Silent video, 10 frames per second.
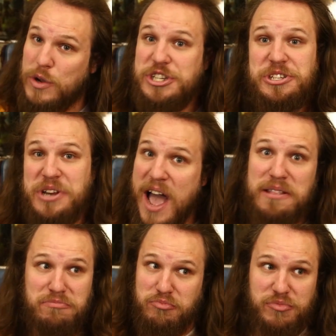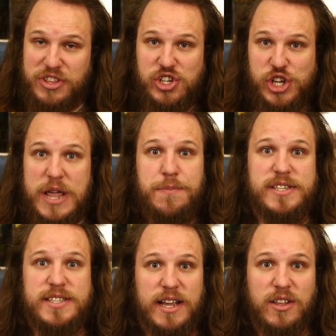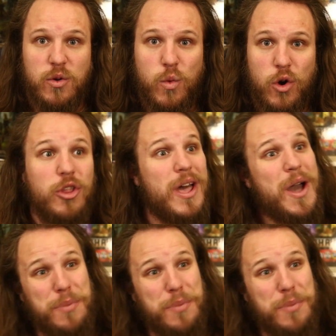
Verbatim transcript: which is not the cheapest thing in the world.